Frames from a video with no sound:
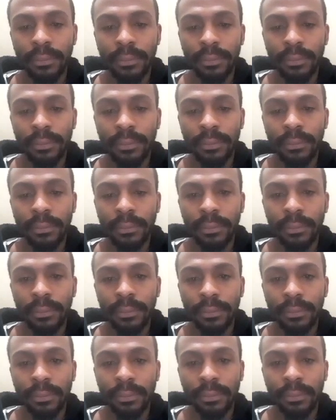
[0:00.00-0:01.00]

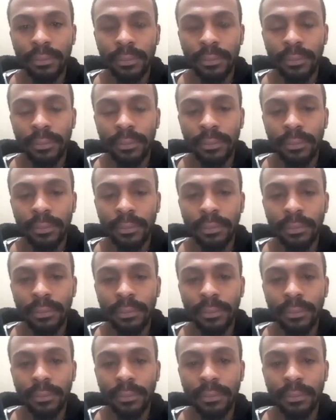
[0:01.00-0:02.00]

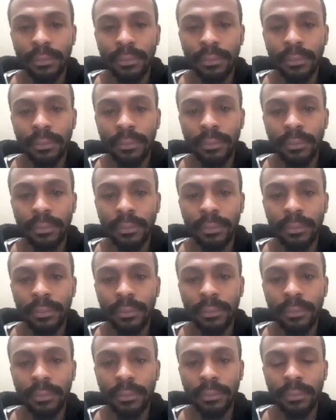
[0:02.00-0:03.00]

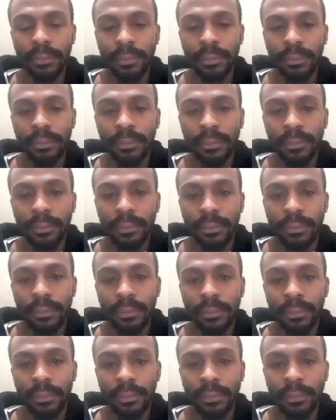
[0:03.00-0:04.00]

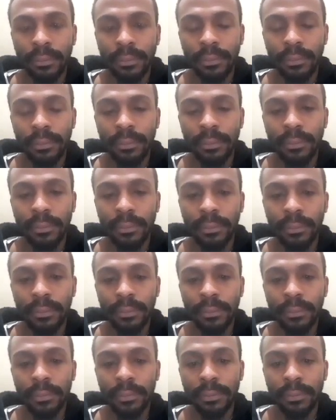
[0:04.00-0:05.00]

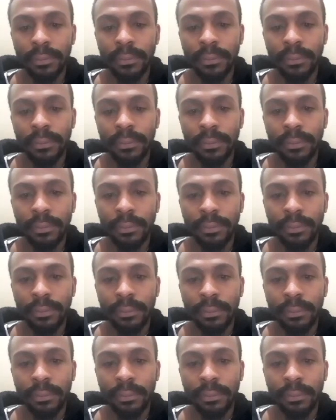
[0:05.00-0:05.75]
(not speaking)